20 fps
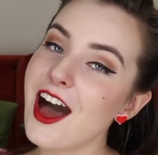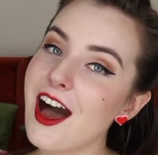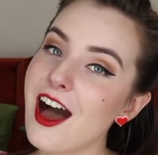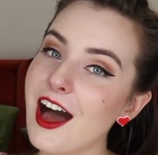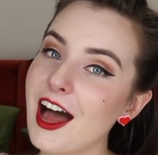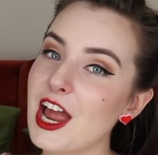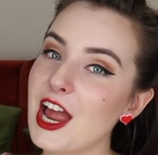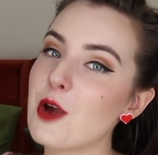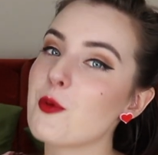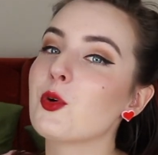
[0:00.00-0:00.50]

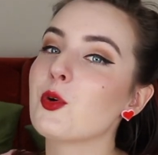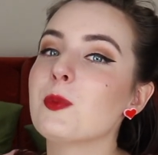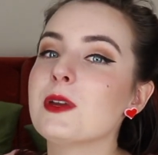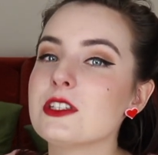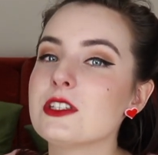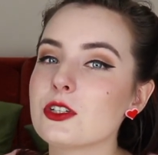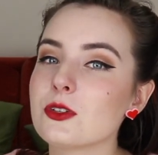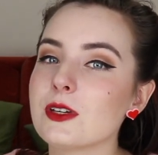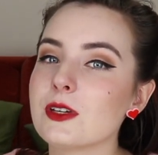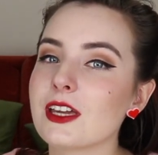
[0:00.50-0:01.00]
I will be
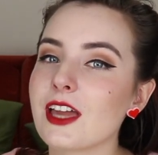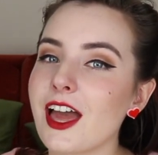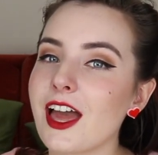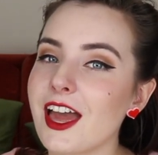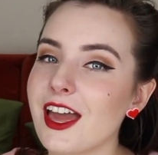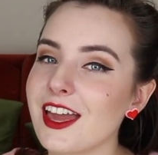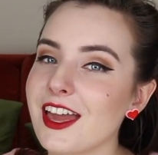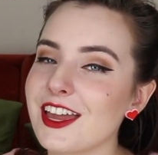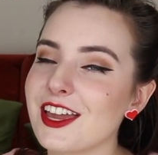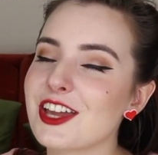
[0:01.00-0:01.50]
doing
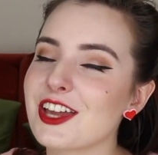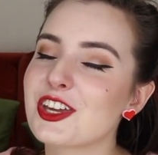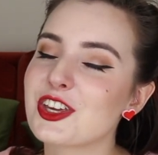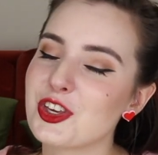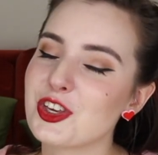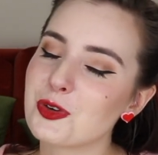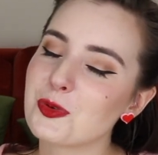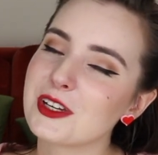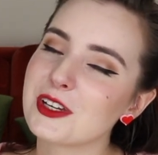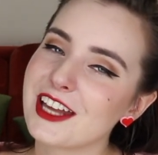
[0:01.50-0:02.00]
a
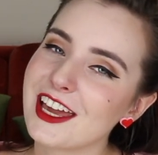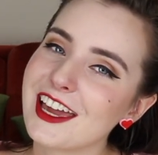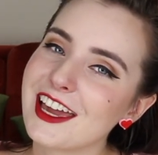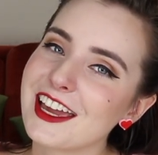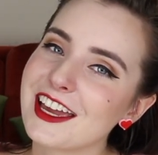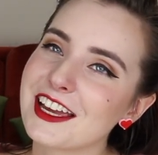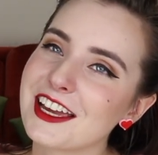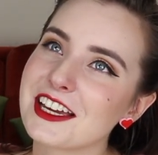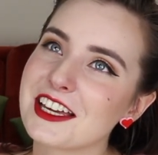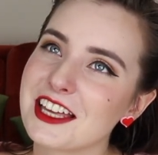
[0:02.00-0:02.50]

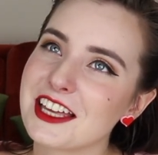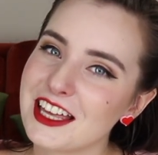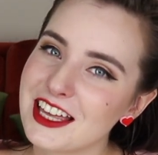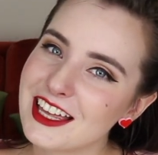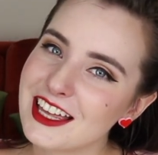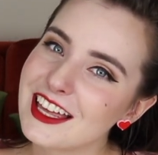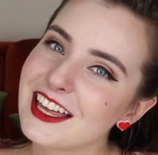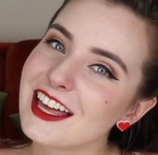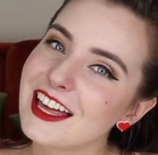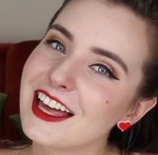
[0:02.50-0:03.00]
Q&A
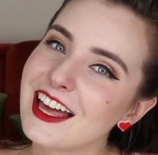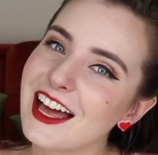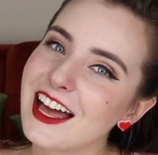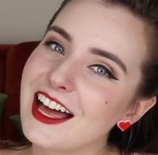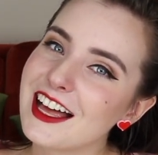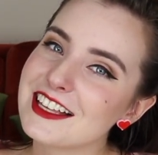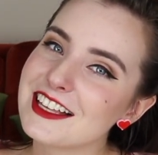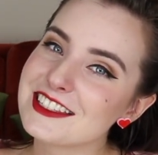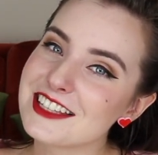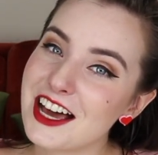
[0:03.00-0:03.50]

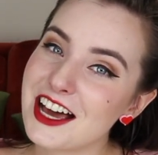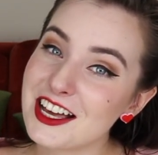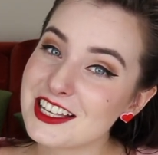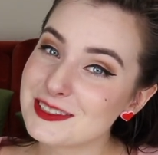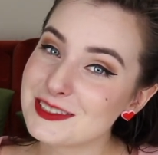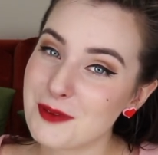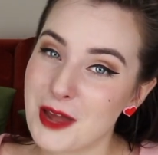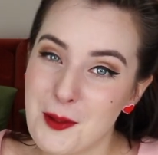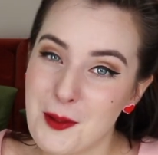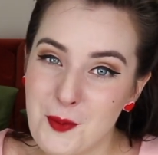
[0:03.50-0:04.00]
as
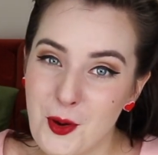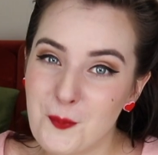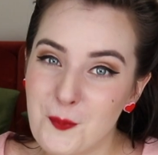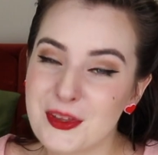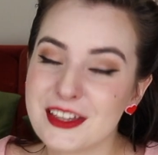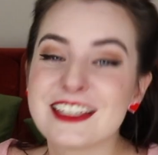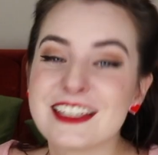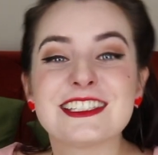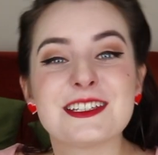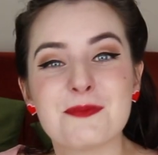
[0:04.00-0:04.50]
asked by
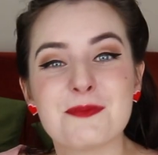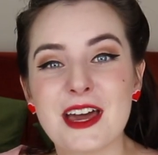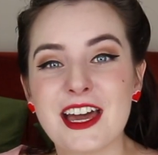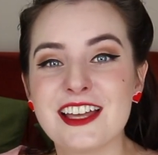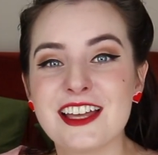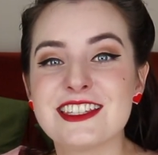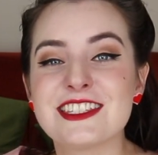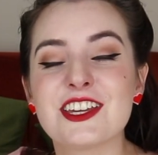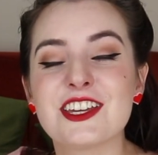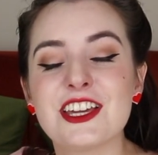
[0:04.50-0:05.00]
popular
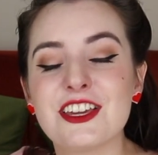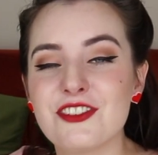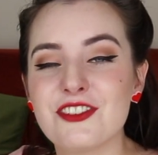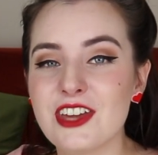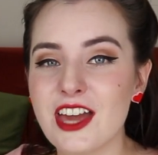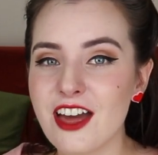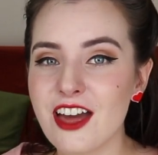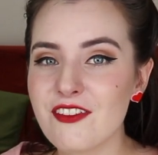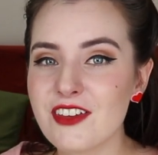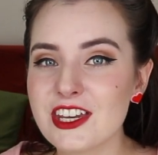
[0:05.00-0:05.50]
demand. So if you
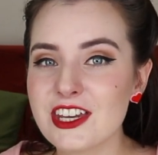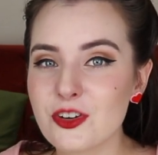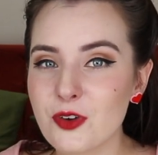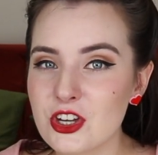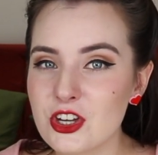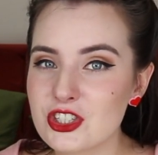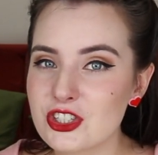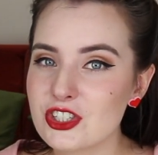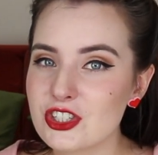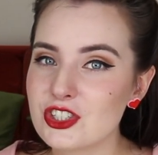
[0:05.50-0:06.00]
have any
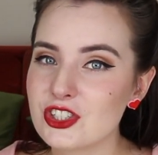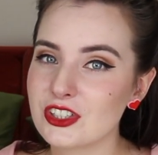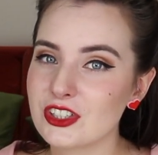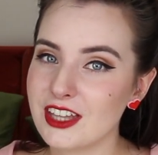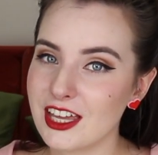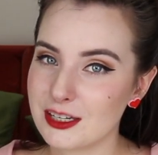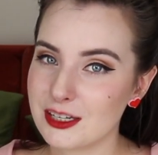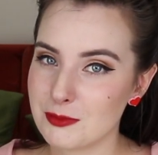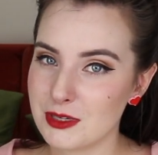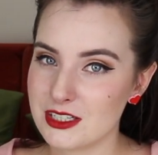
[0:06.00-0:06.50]
questions you'd
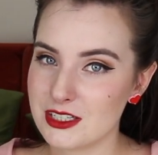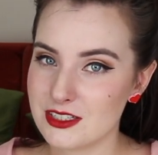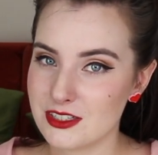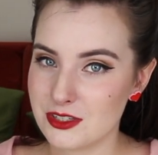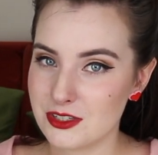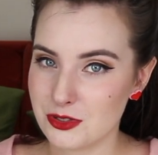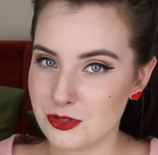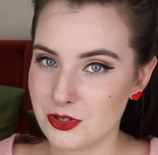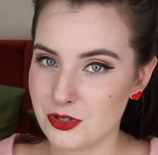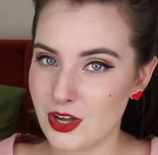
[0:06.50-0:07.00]
like me
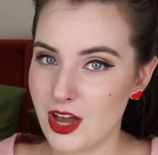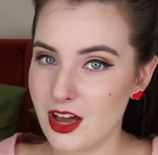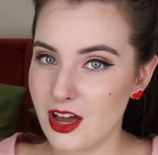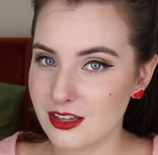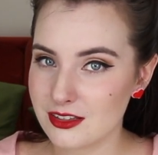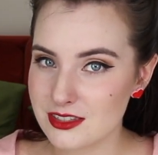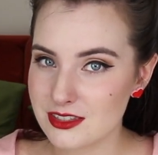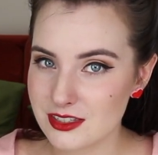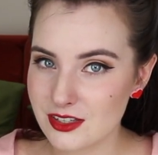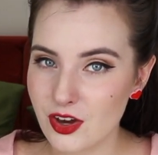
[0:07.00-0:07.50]
to
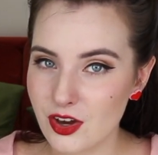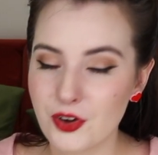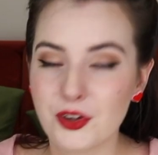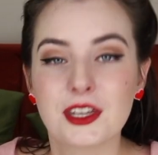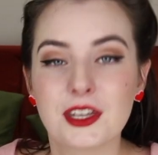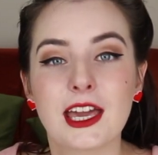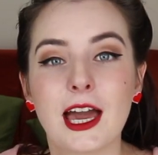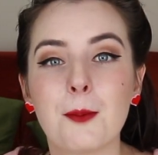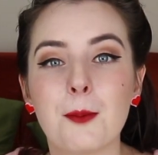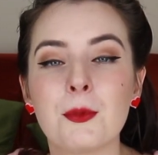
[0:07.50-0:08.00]
answer on
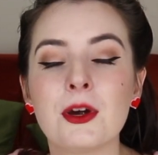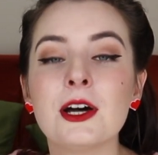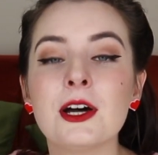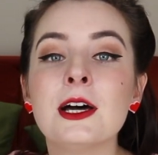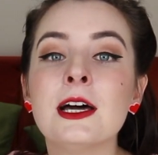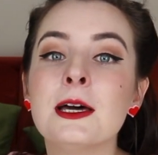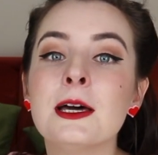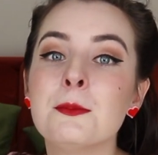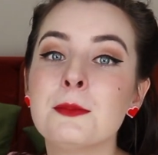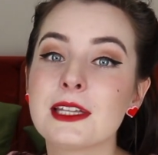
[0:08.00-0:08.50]
camera,
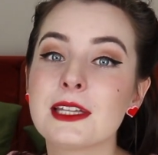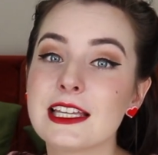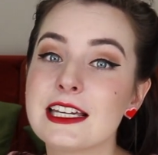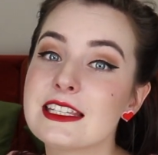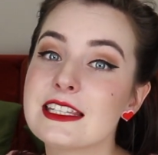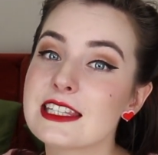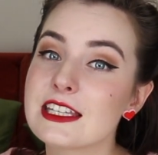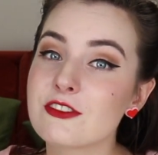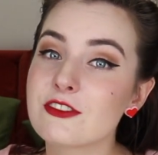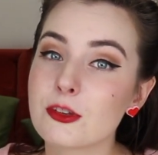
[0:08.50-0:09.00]

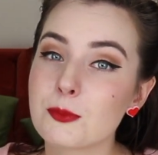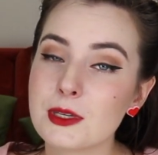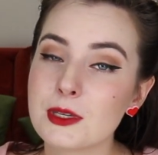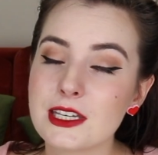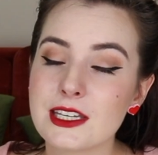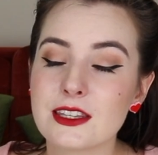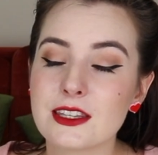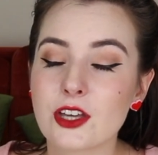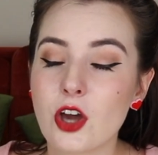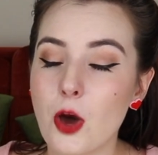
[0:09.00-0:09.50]
please leave them
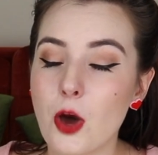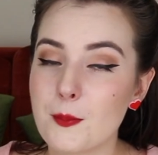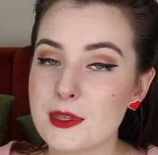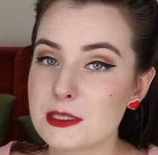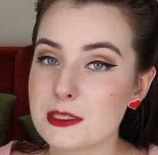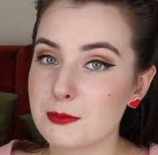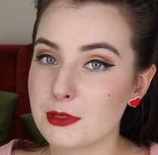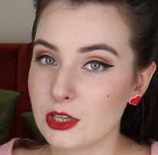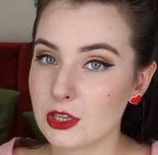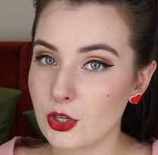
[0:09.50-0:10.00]
in the comments
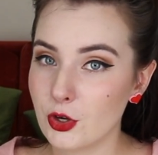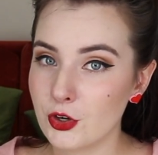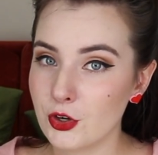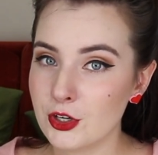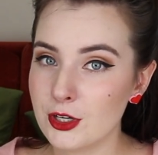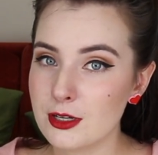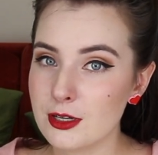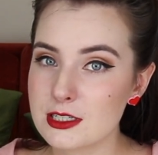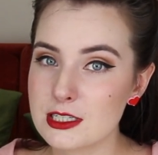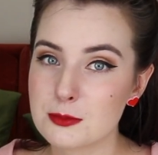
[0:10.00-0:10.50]

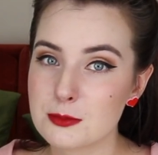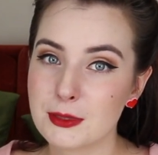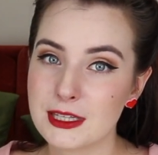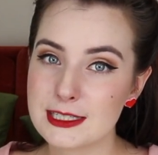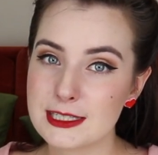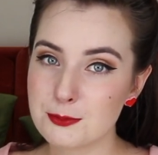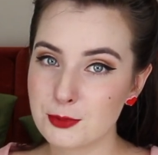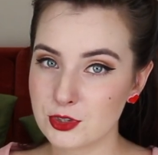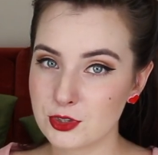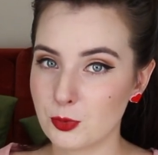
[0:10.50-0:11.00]
below. Just
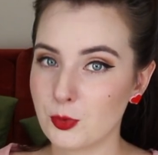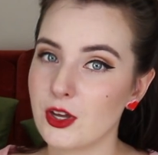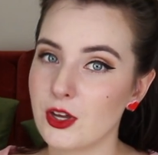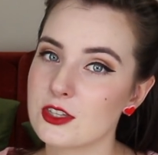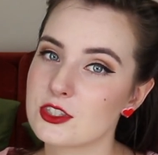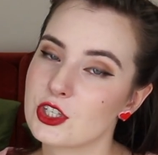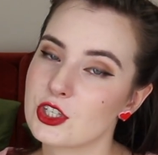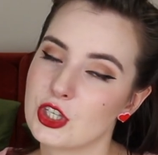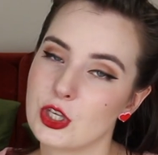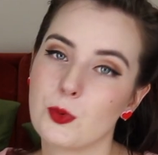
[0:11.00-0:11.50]
please put the
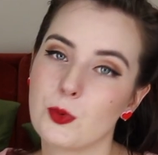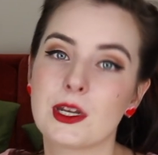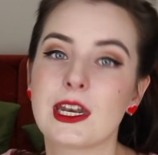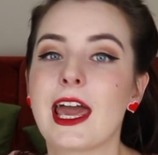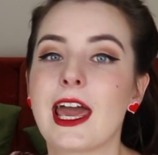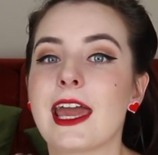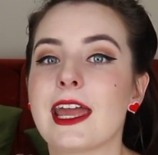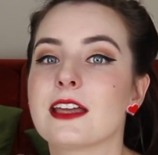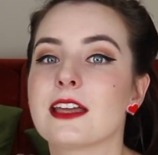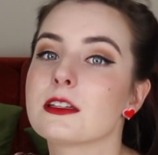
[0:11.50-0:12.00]
words Q&A
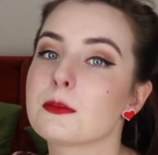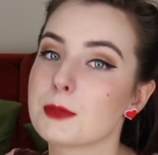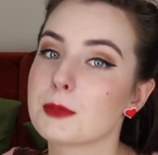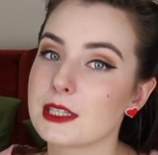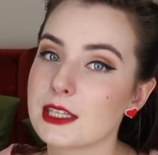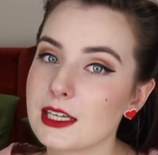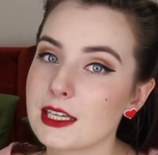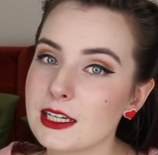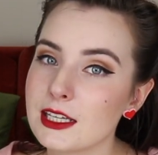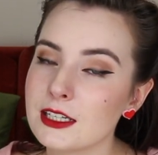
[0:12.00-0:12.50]
at the
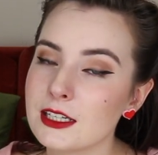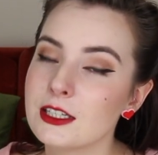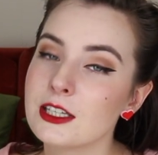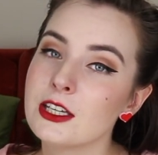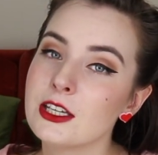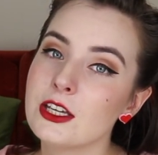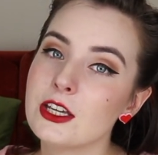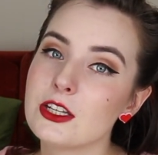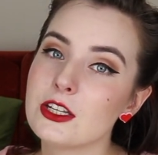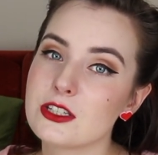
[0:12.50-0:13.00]
beginning,
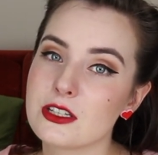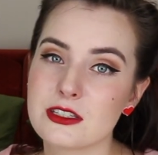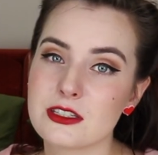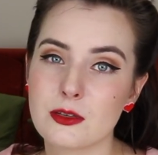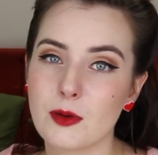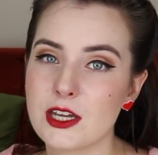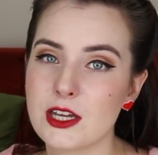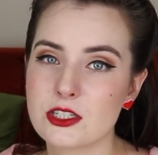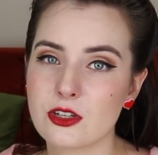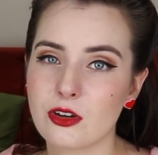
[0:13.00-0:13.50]
just so
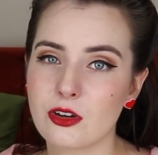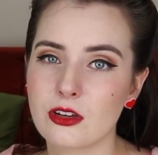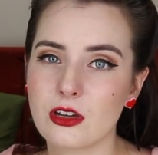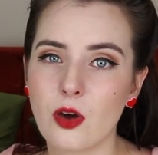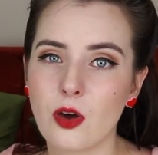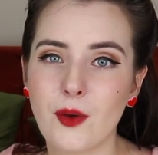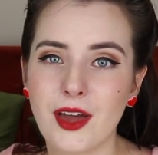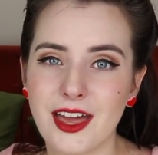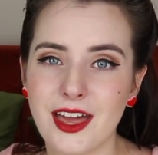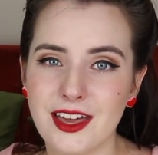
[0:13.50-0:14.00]
I don't
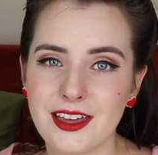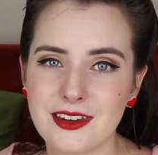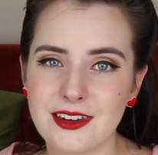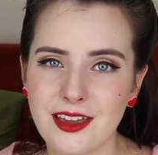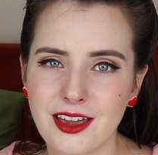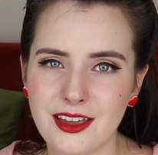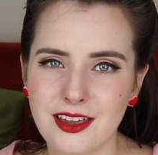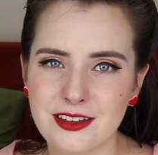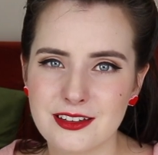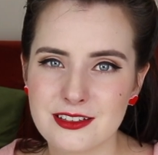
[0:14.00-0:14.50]
go ahead
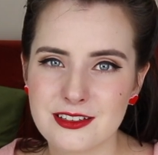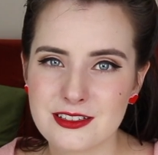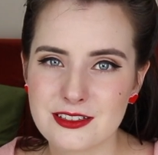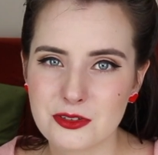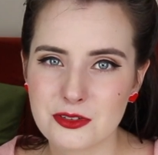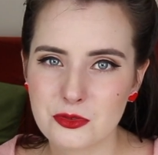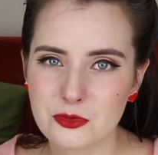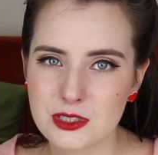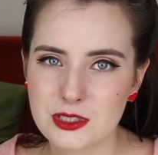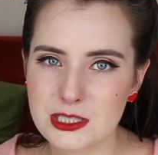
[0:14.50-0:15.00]
and
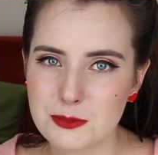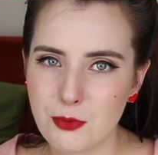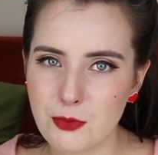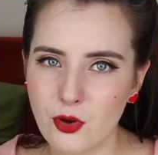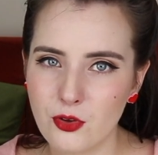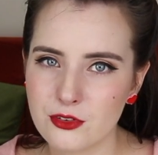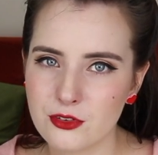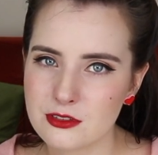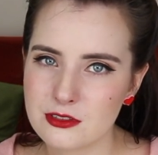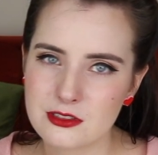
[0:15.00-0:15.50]

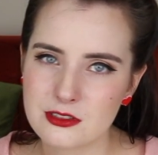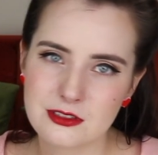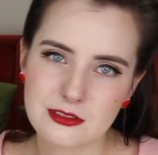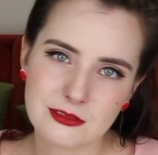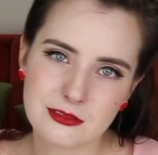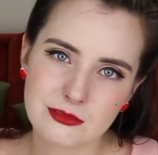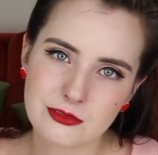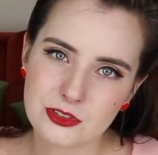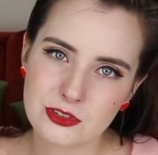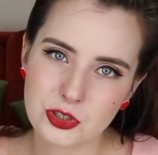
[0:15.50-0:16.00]
respond
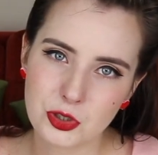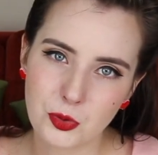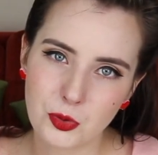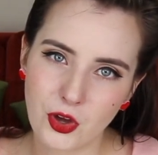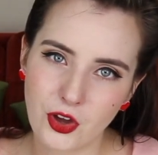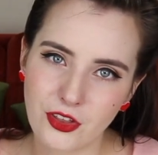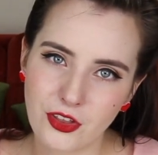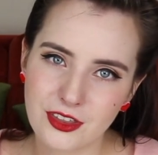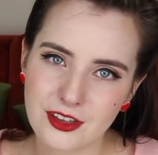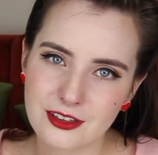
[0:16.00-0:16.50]
too
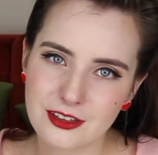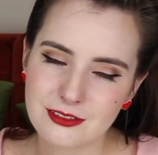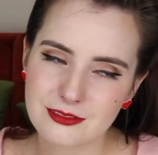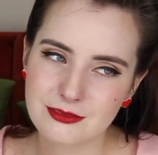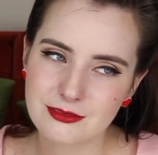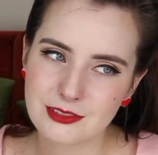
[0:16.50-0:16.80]
early.